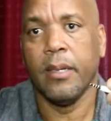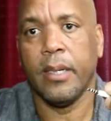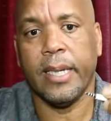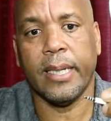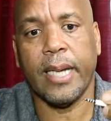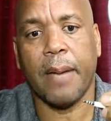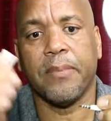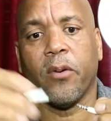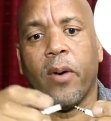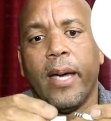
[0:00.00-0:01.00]
the
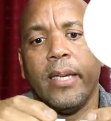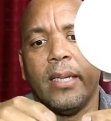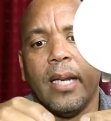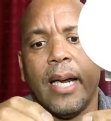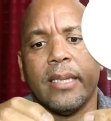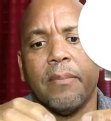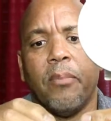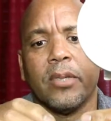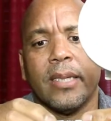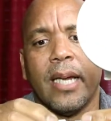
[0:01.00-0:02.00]
adapter right here, the lightning
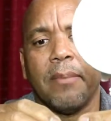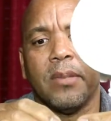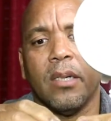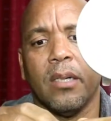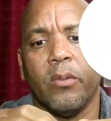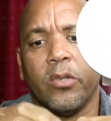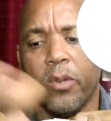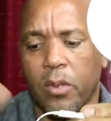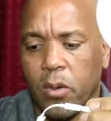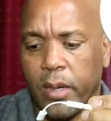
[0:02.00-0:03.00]
port adapter which
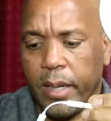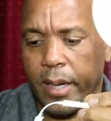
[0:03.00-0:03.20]
will go on